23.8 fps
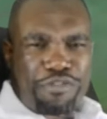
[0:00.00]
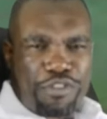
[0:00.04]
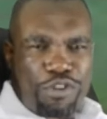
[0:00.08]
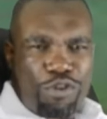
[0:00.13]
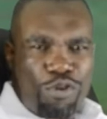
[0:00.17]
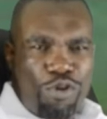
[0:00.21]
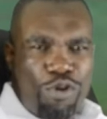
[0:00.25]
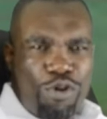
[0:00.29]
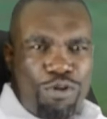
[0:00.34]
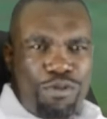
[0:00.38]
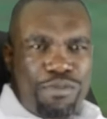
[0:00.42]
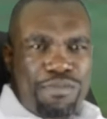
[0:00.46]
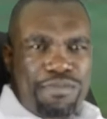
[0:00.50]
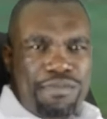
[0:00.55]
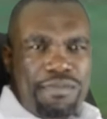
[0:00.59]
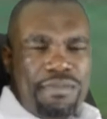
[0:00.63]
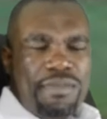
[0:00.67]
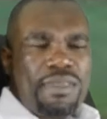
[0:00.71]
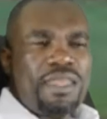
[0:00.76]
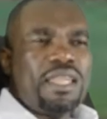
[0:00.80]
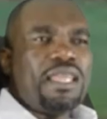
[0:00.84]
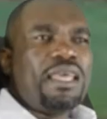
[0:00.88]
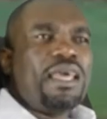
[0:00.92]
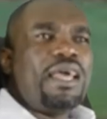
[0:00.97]
of the law.
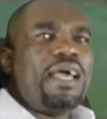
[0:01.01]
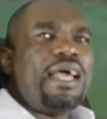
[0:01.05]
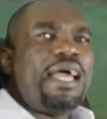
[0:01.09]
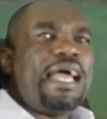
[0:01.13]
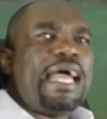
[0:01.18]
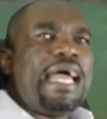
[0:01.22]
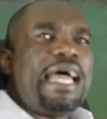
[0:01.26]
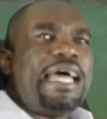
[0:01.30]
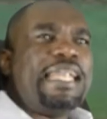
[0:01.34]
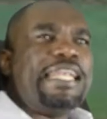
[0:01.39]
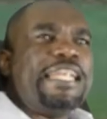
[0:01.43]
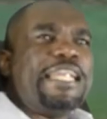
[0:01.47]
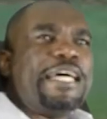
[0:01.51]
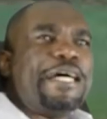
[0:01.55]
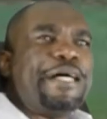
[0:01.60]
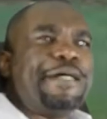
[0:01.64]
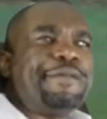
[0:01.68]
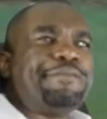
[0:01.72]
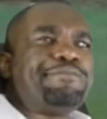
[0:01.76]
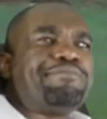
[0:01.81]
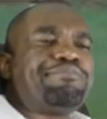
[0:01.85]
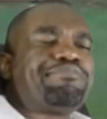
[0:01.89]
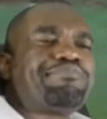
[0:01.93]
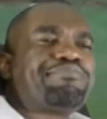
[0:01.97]
And
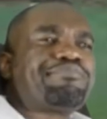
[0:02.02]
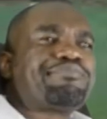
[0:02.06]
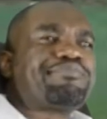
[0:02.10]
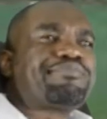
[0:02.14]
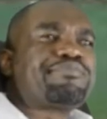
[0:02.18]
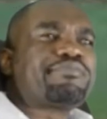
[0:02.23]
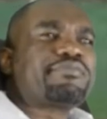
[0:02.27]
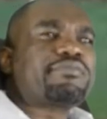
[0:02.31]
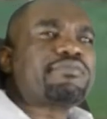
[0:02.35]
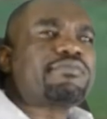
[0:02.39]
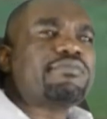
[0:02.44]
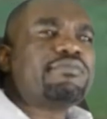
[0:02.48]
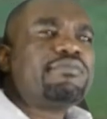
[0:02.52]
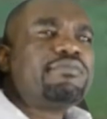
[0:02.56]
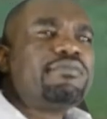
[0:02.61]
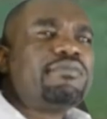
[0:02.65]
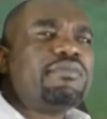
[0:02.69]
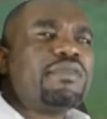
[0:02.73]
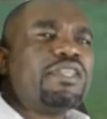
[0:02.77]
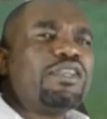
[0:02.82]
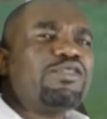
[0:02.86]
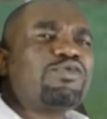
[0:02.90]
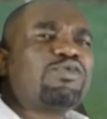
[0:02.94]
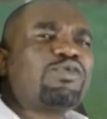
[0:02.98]

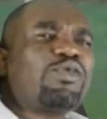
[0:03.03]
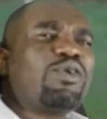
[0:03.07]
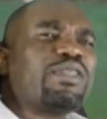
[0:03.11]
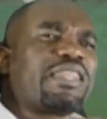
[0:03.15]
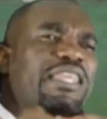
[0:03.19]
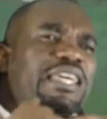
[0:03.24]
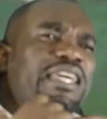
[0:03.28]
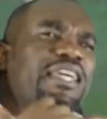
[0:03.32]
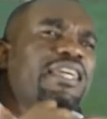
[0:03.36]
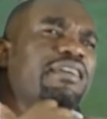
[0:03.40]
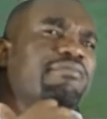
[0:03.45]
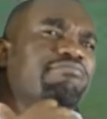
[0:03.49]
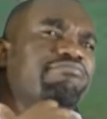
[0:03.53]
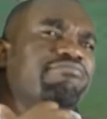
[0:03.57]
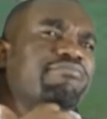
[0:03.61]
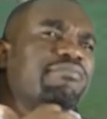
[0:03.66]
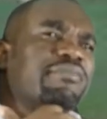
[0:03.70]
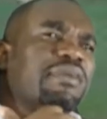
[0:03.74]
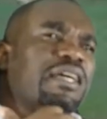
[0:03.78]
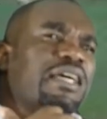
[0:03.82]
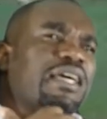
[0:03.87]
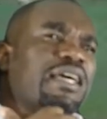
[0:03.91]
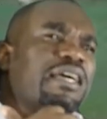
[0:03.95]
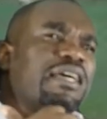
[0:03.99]
so
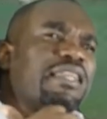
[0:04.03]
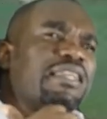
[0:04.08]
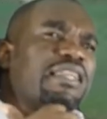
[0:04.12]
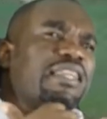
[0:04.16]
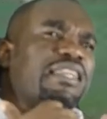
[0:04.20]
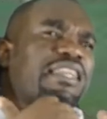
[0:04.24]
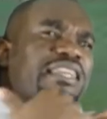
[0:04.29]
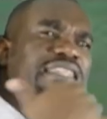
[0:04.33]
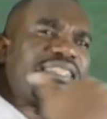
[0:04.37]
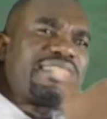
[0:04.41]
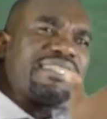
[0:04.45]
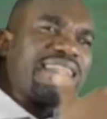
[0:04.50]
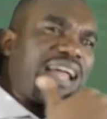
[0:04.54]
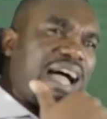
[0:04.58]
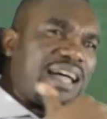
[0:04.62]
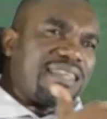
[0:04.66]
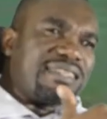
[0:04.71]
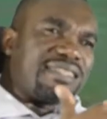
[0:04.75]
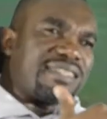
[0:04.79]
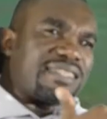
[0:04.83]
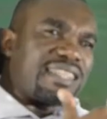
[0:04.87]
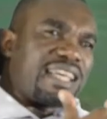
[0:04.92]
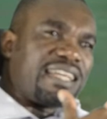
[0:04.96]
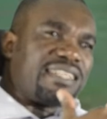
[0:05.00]
the
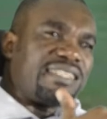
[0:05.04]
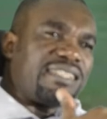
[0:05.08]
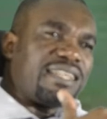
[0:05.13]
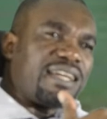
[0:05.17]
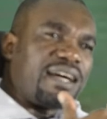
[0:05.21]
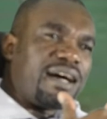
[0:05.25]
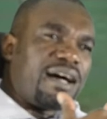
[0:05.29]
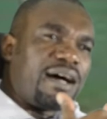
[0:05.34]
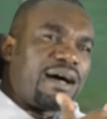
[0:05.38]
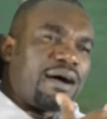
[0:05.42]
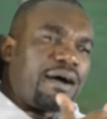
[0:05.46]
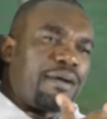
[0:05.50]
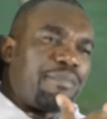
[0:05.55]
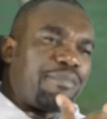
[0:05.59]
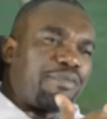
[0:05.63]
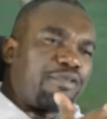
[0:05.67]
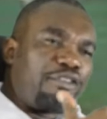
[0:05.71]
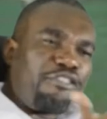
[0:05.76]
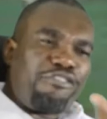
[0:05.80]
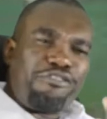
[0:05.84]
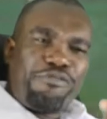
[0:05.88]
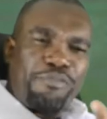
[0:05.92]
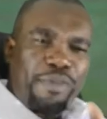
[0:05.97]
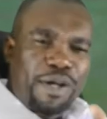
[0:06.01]
stance that
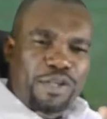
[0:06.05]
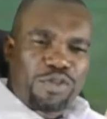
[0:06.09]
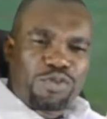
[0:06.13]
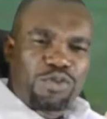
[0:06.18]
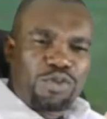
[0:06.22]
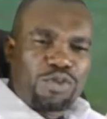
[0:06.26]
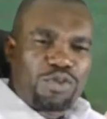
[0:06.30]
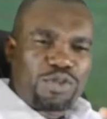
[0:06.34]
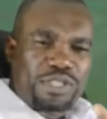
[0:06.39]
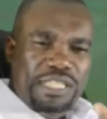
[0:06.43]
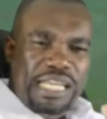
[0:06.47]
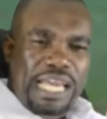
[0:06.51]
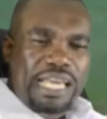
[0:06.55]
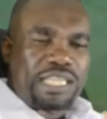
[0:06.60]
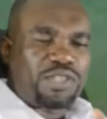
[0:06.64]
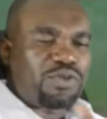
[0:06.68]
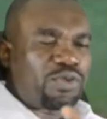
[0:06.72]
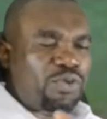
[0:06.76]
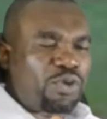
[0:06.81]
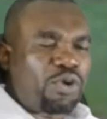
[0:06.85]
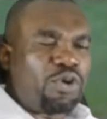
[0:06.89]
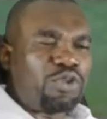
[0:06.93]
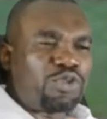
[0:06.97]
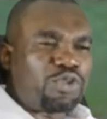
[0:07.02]
Prof. Maduku
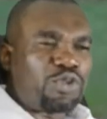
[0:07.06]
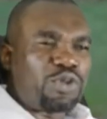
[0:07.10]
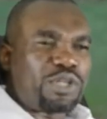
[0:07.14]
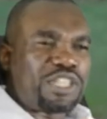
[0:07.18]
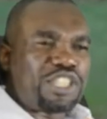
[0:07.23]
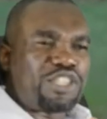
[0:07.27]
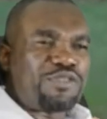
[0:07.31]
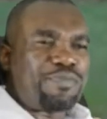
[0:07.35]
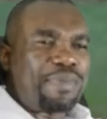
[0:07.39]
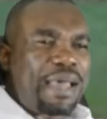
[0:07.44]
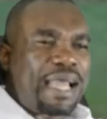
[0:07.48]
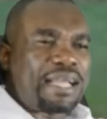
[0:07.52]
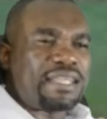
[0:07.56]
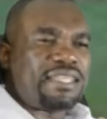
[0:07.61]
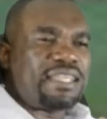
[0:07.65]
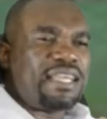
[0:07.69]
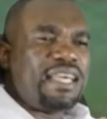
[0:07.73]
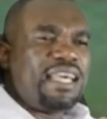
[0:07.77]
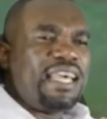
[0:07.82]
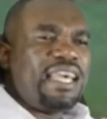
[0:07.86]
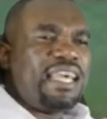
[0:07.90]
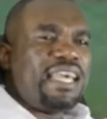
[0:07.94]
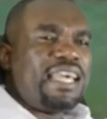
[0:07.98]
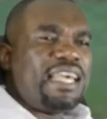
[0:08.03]
takes, with all due respect,
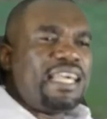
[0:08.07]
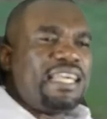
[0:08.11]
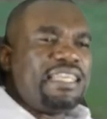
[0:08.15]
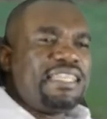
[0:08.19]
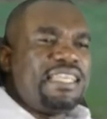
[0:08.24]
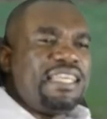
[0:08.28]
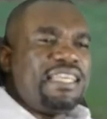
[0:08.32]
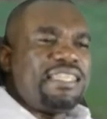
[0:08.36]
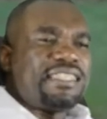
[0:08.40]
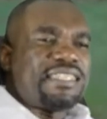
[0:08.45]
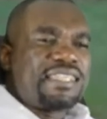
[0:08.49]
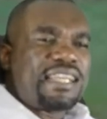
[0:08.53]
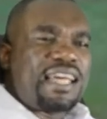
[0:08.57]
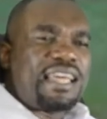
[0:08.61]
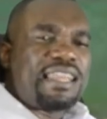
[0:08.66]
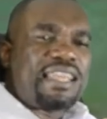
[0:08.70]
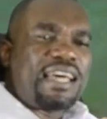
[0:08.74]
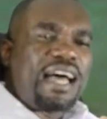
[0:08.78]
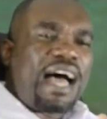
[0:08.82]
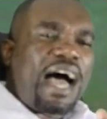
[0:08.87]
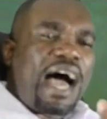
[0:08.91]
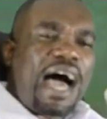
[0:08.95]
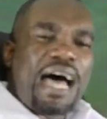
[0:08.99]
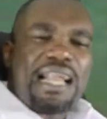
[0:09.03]
is
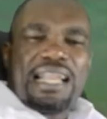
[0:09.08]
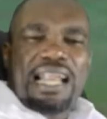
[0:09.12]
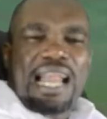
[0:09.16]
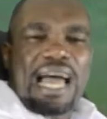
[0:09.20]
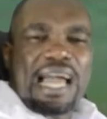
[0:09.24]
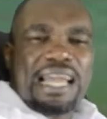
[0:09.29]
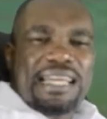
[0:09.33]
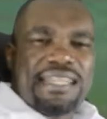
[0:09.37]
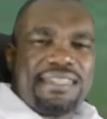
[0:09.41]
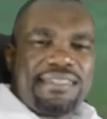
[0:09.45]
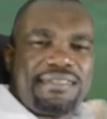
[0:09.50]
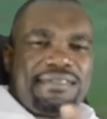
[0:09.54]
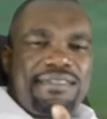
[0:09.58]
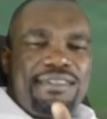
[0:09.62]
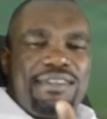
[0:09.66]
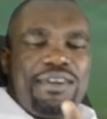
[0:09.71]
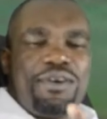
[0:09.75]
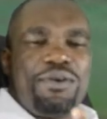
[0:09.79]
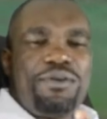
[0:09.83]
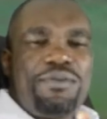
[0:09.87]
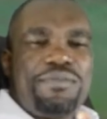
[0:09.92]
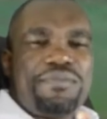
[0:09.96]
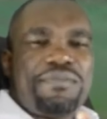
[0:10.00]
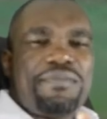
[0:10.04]
rather hardline, you
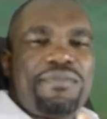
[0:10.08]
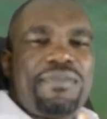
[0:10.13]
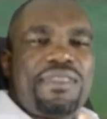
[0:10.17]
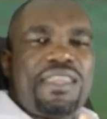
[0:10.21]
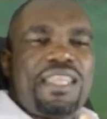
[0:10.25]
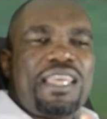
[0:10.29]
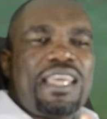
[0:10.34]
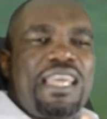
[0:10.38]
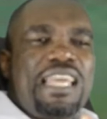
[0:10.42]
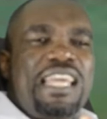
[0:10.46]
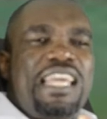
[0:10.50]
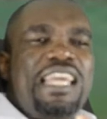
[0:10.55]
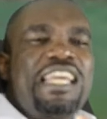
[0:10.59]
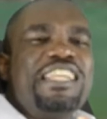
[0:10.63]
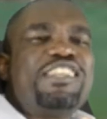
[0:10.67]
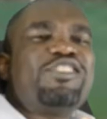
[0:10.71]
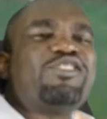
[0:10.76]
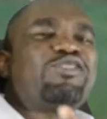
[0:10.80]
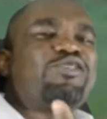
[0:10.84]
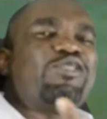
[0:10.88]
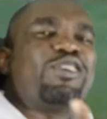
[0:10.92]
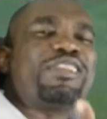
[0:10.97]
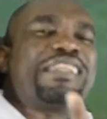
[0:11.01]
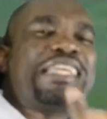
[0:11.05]
know.
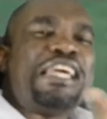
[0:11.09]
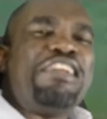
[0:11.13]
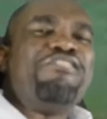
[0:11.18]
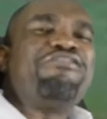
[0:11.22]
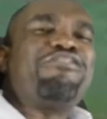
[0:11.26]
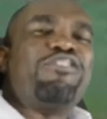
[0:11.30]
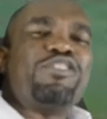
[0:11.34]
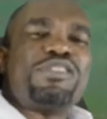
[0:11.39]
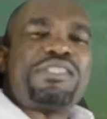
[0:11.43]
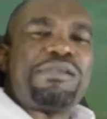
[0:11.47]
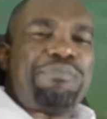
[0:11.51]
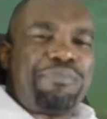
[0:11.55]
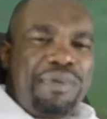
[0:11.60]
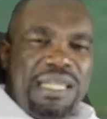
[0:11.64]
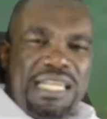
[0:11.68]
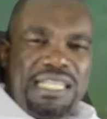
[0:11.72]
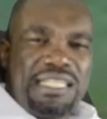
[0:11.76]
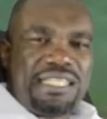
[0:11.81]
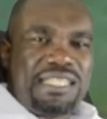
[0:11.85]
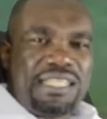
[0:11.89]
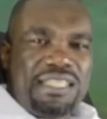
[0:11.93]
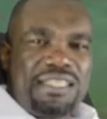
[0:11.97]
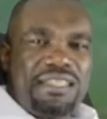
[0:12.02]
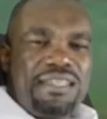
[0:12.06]
It is not the
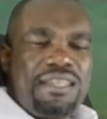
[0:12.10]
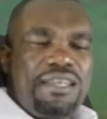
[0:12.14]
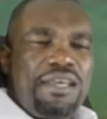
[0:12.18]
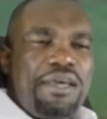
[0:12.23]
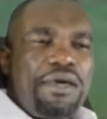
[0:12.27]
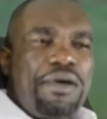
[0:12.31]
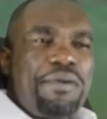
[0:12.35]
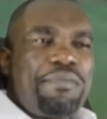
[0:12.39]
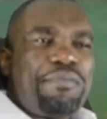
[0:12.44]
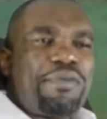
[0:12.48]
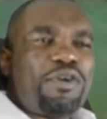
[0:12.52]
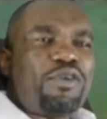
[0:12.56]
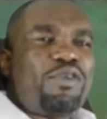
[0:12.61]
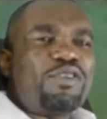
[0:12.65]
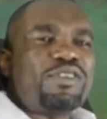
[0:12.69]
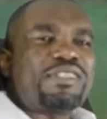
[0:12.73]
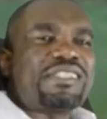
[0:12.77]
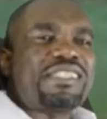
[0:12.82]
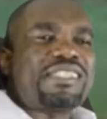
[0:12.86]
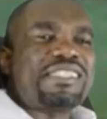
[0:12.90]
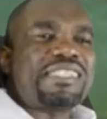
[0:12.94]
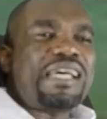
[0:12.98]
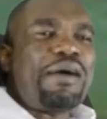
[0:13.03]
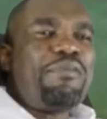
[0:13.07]
enforceability,
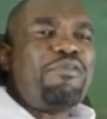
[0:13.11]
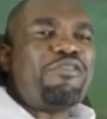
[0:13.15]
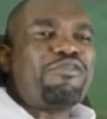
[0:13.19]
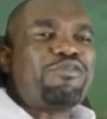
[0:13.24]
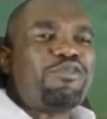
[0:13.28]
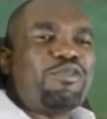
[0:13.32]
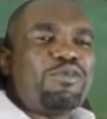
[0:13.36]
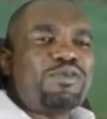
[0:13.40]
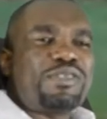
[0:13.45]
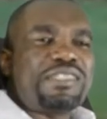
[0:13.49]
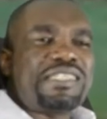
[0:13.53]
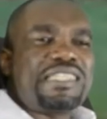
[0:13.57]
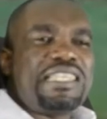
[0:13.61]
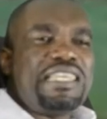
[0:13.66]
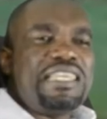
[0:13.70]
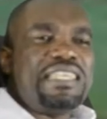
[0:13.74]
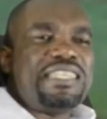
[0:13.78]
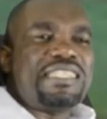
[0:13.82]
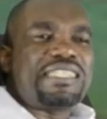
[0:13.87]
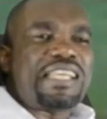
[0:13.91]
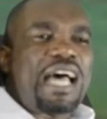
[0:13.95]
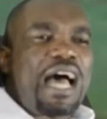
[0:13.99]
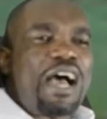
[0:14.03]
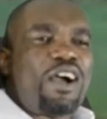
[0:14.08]
because some of those
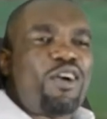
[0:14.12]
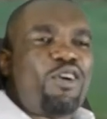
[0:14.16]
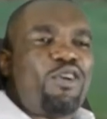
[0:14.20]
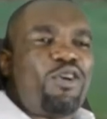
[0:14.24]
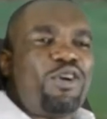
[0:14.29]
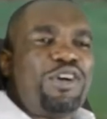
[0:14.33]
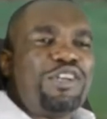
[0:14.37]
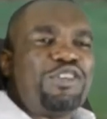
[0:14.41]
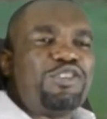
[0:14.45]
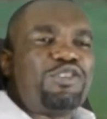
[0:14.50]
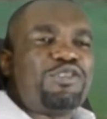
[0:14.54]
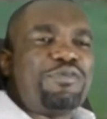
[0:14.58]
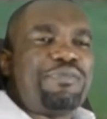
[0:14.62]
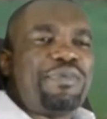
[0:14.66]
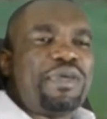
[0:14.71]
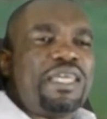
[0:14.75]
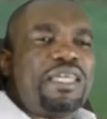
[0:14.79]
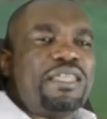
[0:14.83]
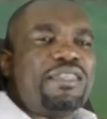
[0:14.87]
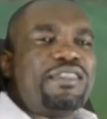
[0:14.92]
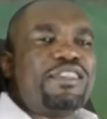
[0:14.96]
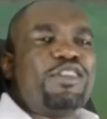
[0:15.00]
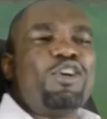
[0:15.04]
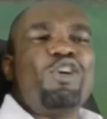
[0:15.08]
things are going to
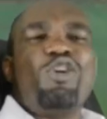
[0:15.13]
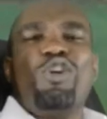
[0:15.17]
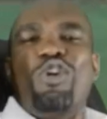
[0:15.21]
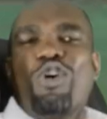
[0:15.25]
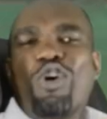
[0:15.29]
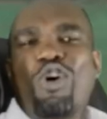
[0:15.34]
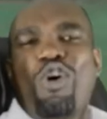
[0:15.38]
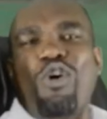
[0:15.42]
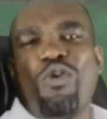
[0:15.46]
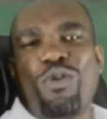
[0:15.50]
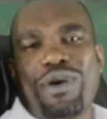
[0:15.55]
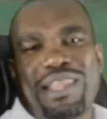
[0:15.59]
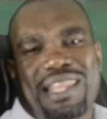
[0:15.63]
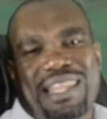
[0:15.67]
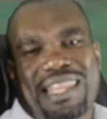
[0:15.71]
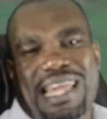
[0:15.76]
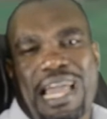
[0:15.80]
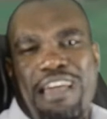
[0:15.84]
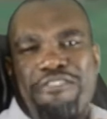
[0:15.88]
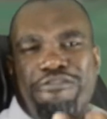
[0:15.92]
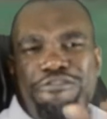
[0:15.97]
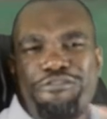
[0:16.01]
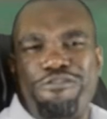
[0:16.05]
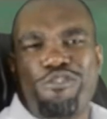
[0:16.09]
be the law whether
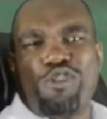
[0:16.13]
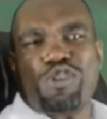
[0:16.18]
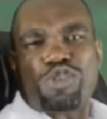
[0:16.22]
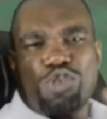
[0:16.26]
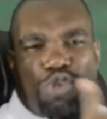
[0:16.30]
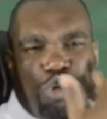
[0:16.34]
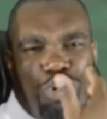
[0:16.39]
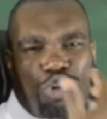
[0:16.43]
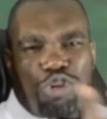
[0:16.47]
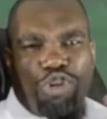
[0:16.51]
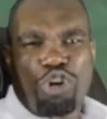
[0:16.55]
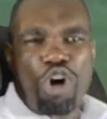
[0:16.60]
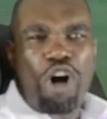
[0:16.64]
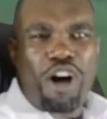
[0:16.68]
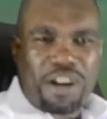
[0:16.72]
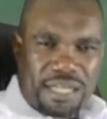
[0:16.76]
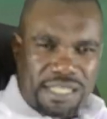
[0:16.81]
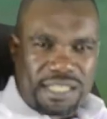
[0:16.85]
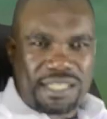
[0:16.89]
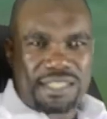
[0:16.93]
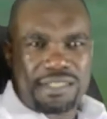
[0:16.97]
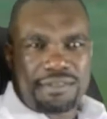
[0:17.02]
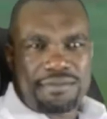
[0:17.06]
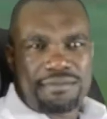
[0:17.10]
they're enforced or
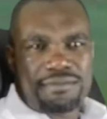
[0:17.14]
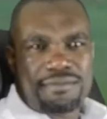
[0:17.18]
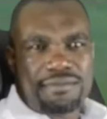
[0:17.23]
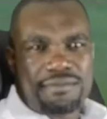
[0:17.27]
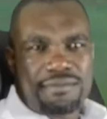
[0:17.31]
not.